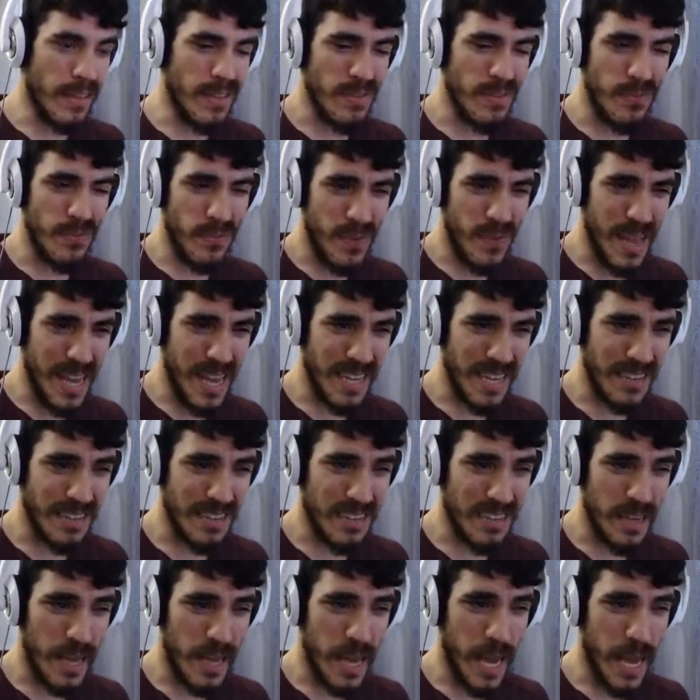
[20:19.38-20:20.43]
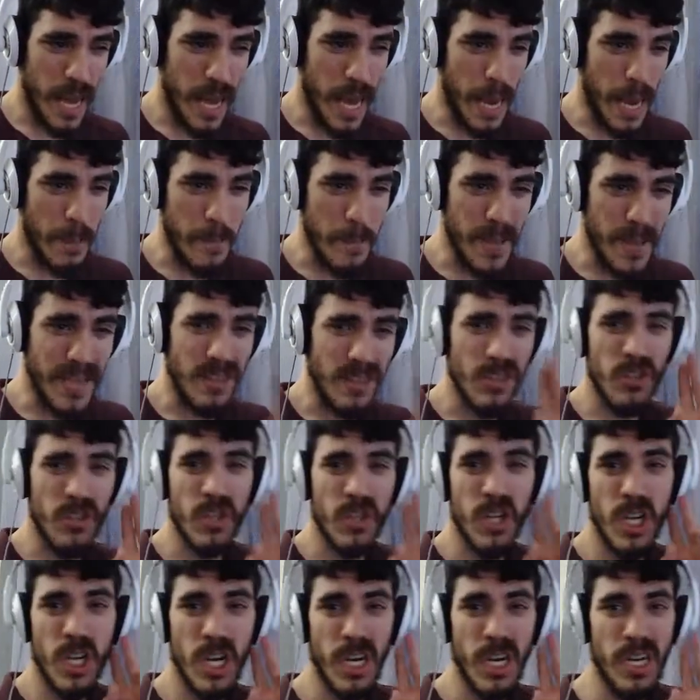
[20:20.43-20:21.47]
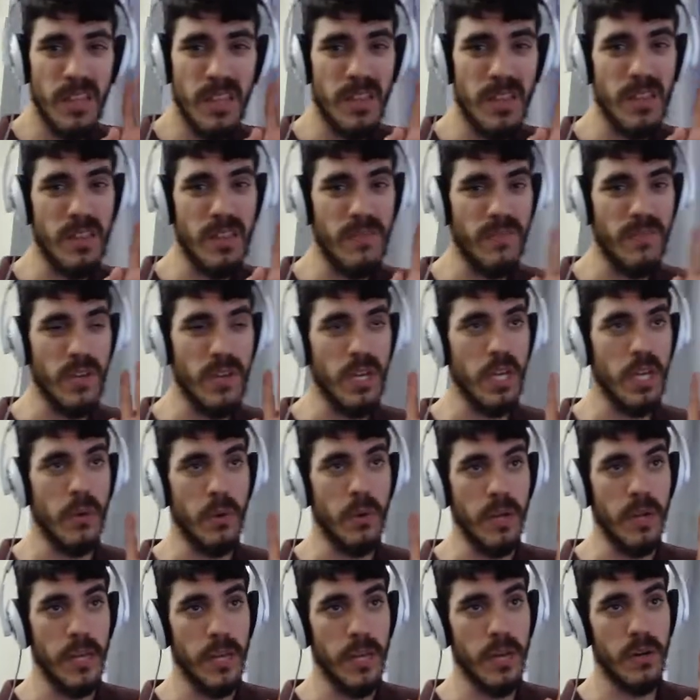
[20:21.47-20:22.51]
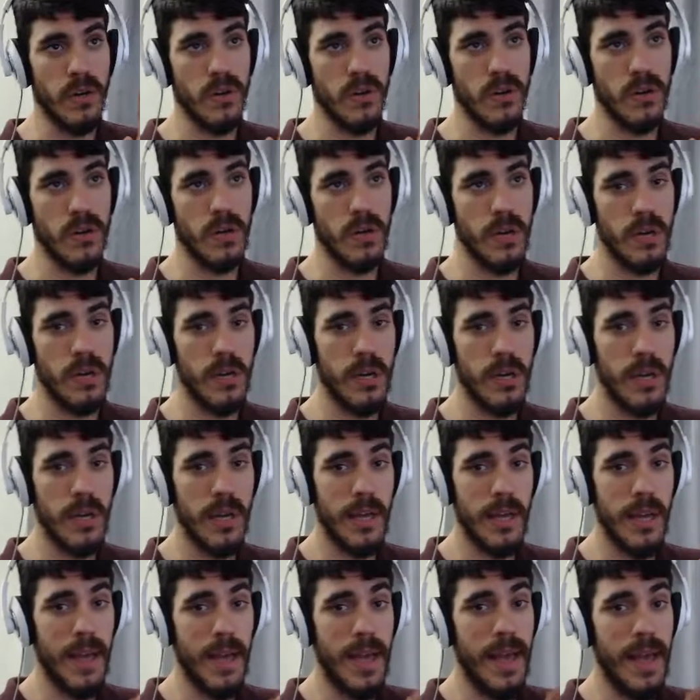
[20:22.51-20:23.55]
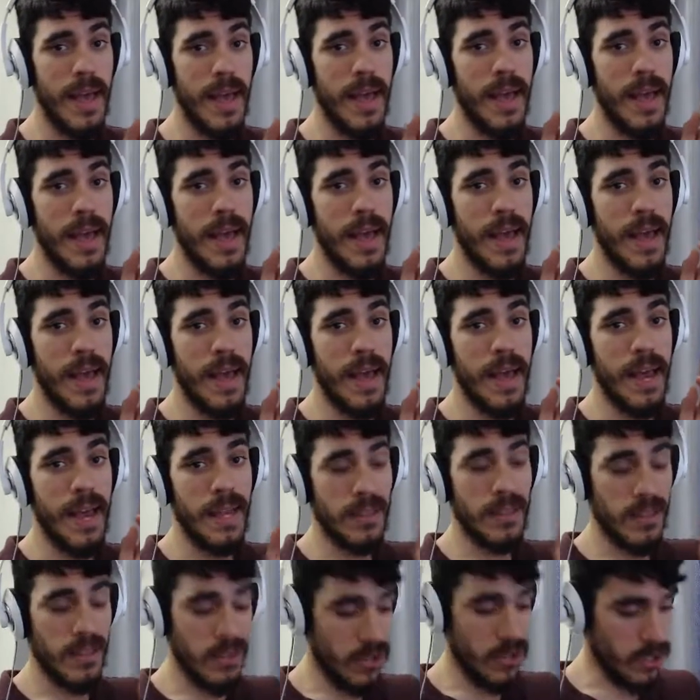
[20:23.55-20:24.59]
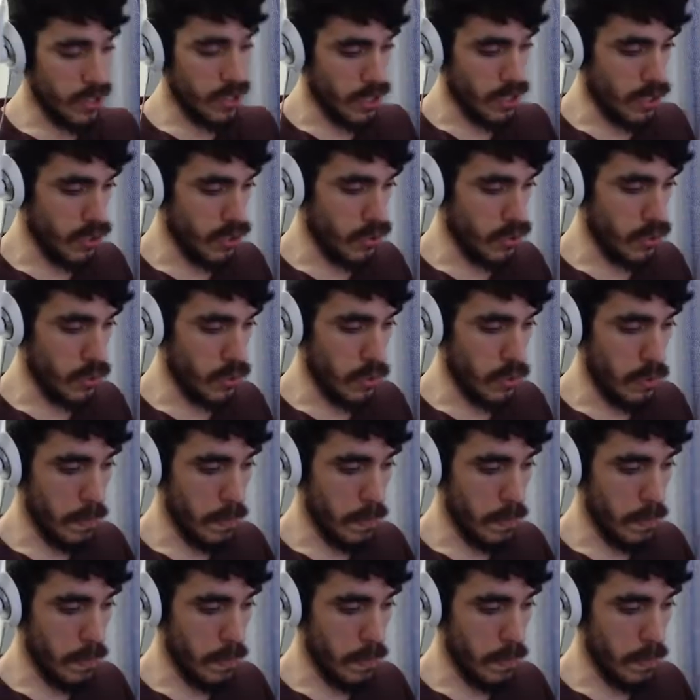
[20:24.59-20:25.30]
in fact, I may just cut the video here and continue